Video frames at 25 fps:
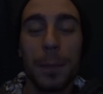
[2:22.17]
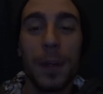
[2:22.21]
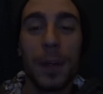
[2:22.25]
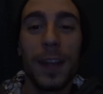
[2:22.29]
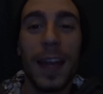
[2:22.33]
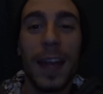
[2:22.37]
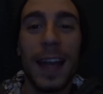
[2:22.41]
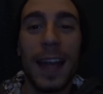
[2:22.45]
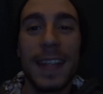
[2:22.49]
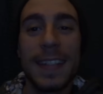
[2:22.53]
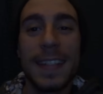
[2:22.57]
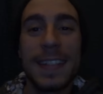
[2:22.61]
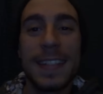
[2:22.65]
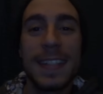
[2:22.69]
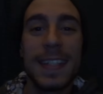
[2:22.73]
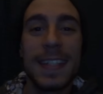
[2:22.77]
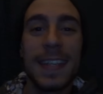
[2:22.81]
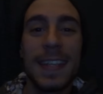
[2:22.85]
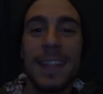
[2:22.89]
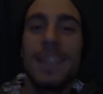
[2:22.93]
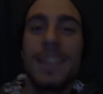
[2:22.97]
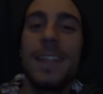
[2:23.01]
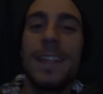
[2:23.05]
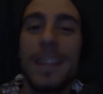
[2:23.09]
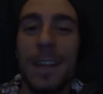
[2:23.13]
but it
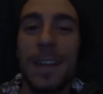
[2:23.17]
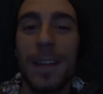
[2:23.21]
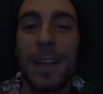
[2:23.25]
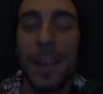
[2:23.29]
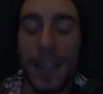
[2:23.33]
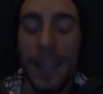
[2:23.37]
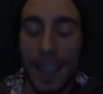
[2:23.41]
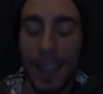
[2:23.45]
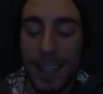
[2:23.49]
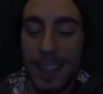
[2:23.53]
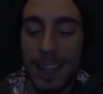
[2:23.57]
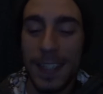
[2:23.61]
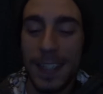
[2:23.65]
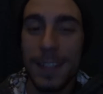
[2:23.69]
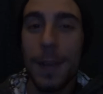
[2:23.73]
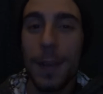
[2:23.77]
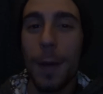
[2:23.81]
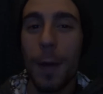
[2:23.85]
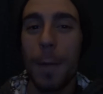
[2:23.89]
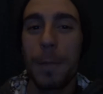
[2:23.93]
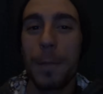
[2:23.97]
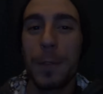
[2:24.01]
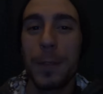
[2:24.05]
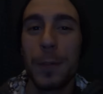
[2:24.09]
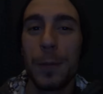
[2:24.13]
did
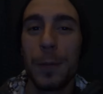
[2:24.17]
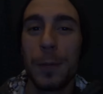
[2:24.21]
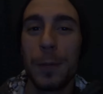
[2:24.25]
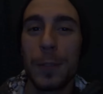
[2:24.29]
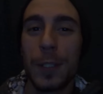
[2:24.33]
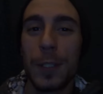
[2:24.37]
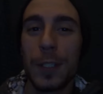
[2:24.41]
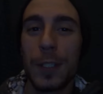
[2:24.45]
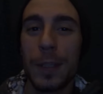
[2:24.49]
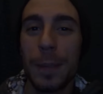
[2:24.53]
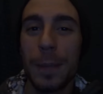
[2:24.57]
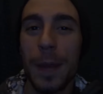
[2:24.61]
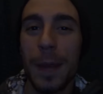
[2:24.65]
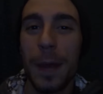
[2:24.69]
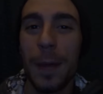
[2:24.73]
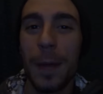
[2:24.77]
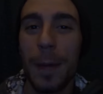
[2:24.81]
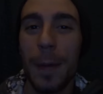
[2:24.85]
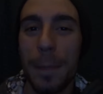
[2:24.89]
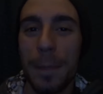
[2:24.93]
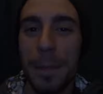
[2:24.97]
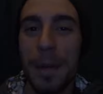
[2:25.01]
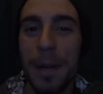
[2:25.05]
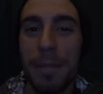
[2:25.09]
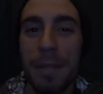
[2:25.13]
go up to just about
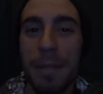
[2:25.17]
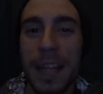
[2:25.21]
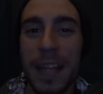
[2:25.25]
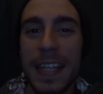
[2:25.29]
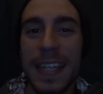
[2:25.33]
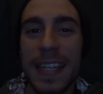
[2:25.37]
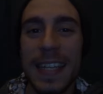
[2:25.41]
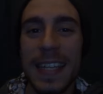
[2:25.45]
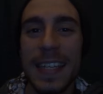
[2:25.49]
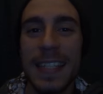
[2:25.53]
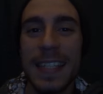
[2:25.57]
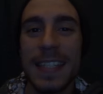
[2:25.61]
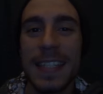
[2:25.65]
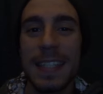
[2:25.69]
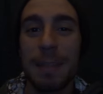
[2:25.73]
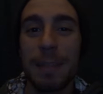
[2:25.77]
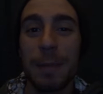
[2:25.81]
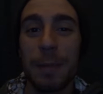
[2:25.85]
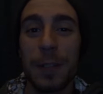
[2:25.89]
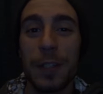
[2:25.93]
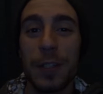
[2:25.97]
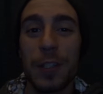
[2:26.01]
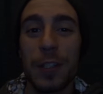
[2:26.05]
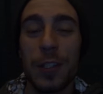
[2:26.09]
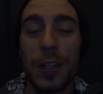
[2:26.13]
above my knees,
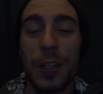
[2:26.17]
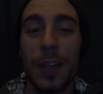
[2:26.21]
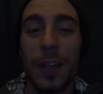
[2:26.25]
which